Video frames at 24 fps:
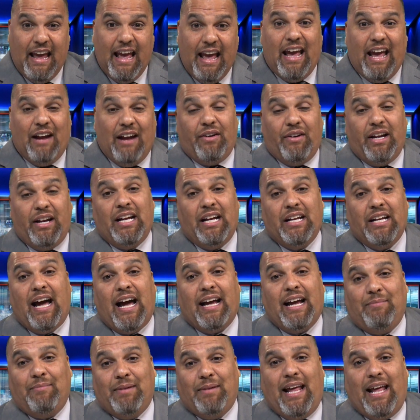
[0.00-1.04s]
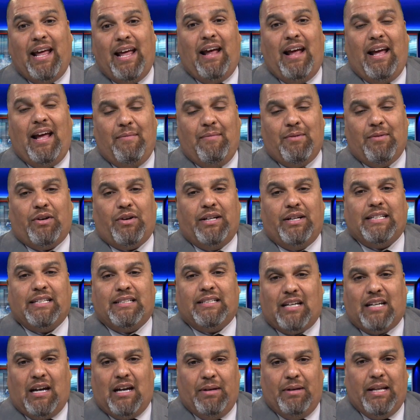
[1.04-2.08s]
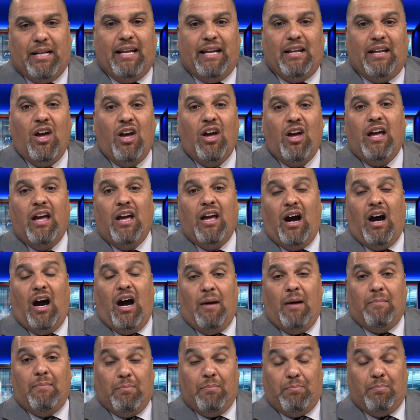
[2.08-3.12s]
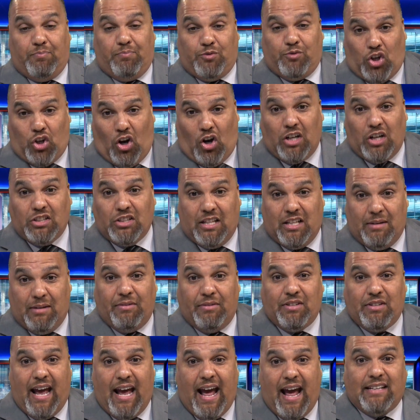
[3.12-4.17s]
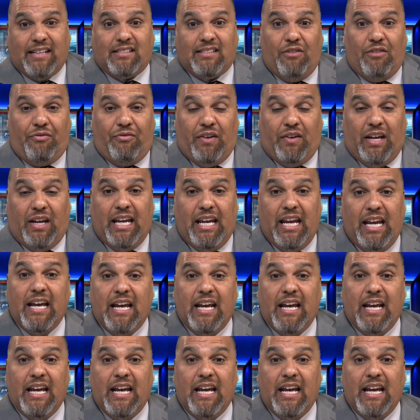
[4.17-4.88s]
every undocumented immigrant that's coming in, charge them a tax and a fee,